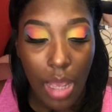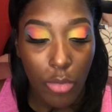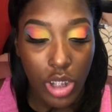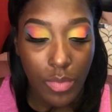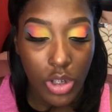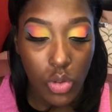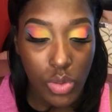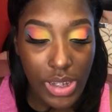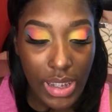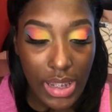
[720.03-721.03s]
I'm going to be
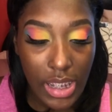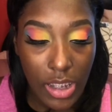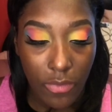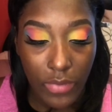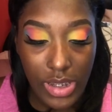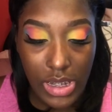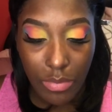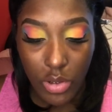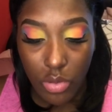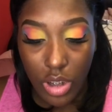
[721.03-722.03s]
using the Fenty
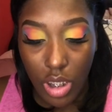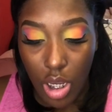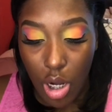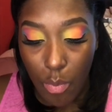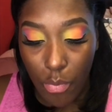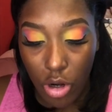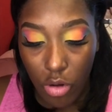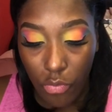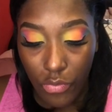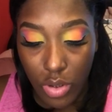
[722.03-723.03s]
Beauty
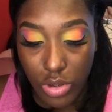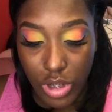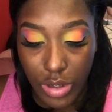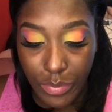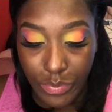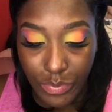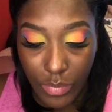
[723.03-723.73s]
Pro Filter